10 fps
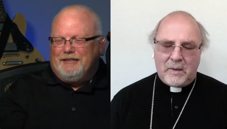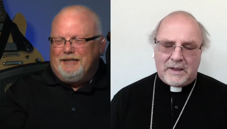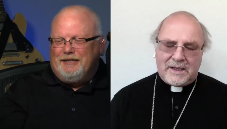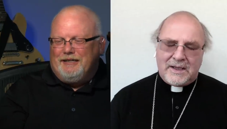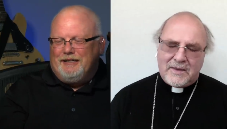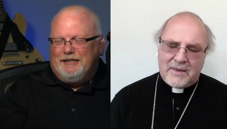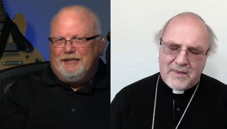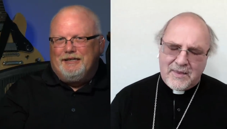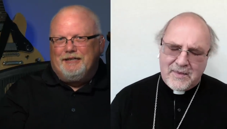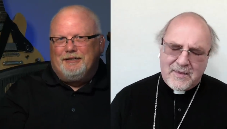Speaker 1: Well,
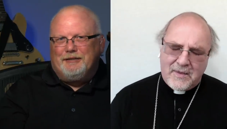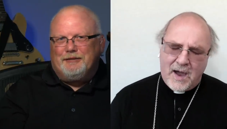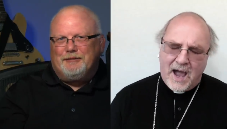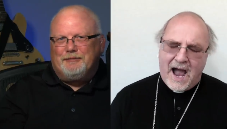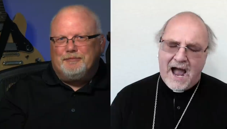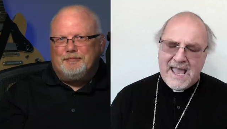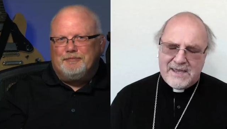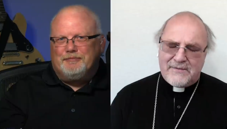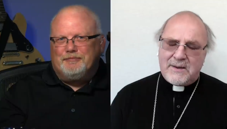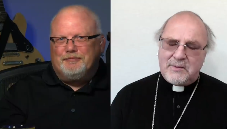
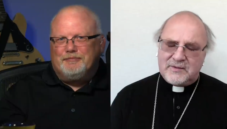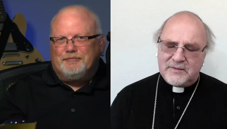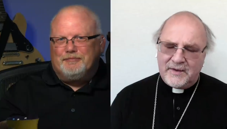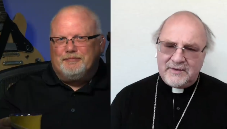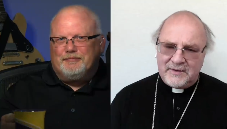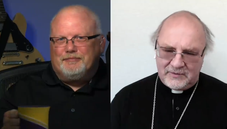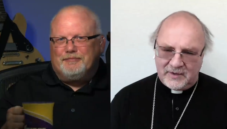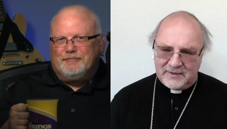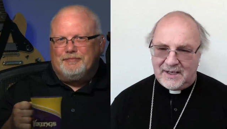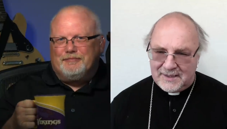if I was defending,
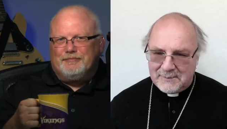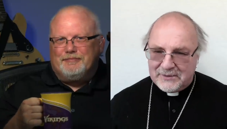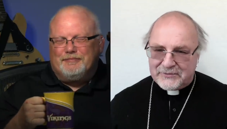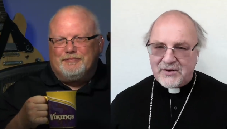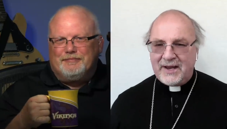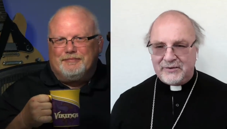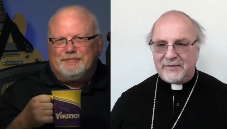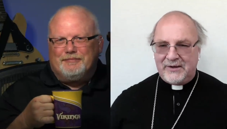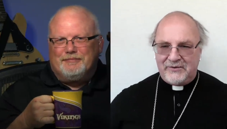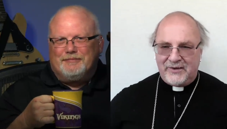let me try and
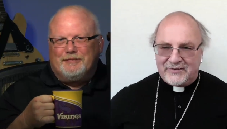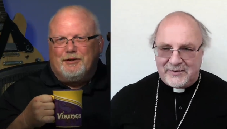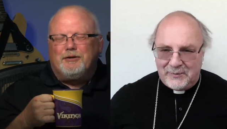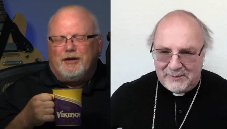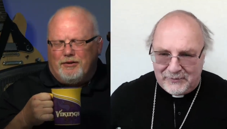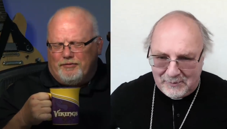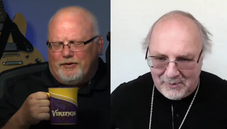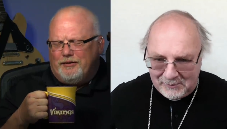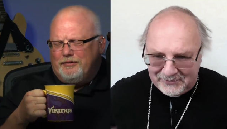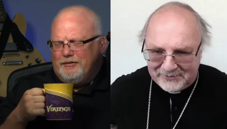defend Justin okay, for, for
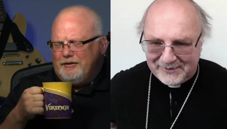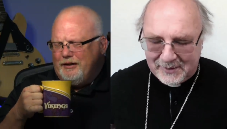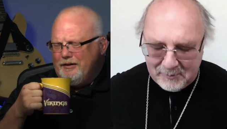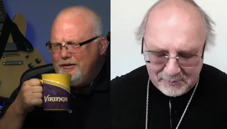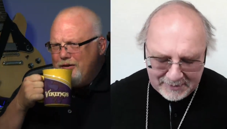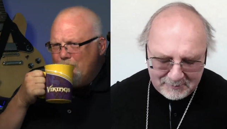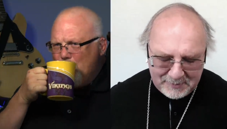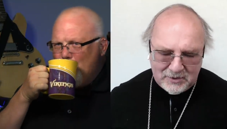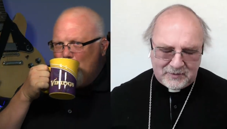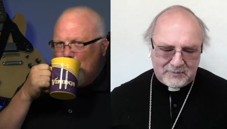a moment, right. Be
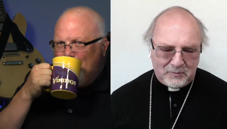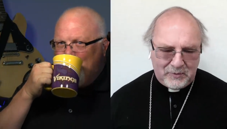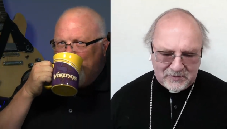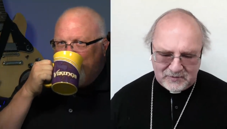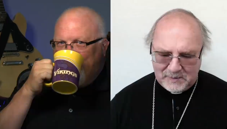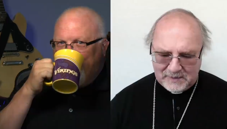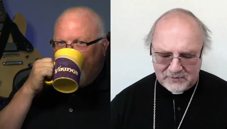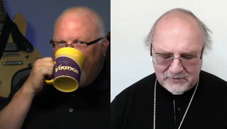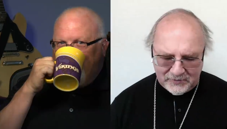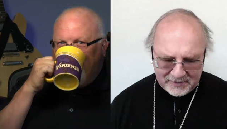because we should
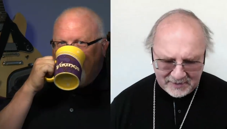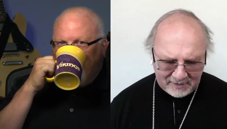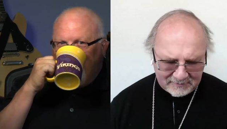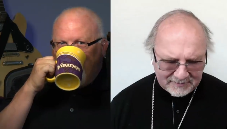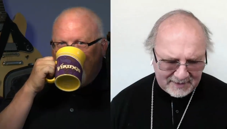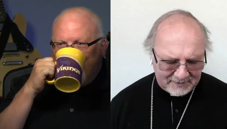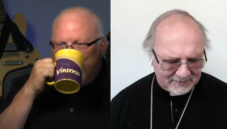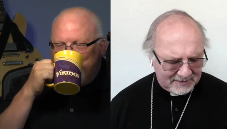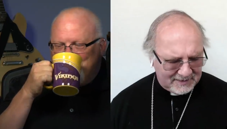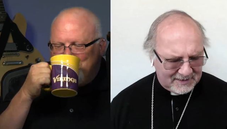speak the truth in love.
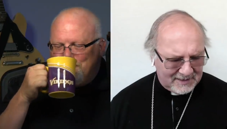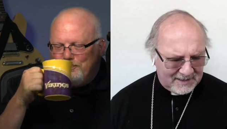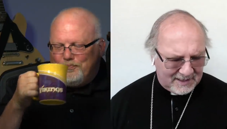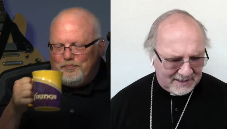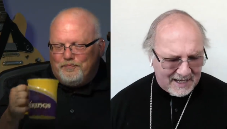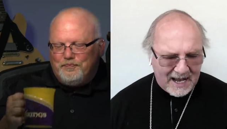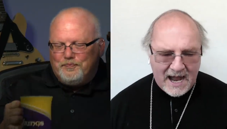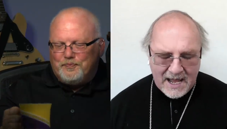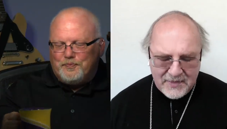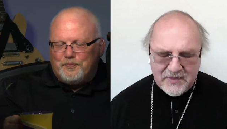And uh,
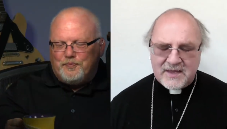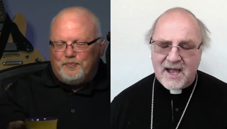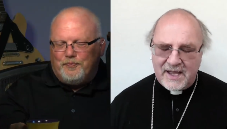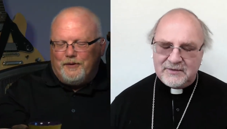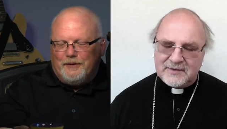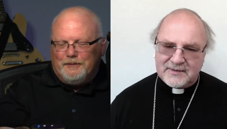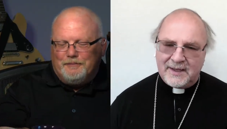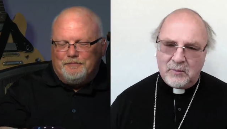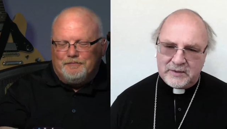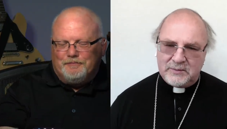I think I
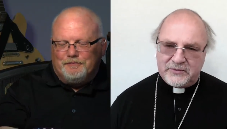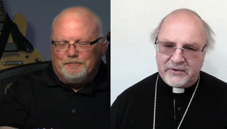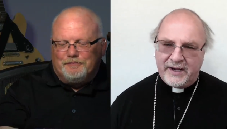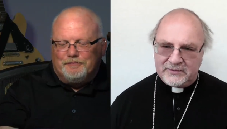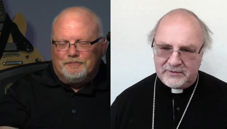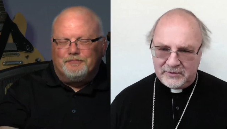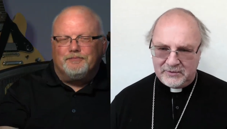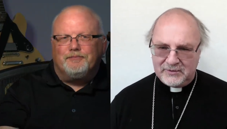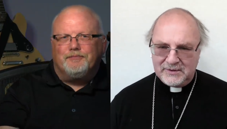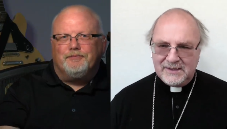understand what he was trying to
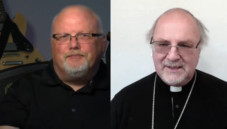do.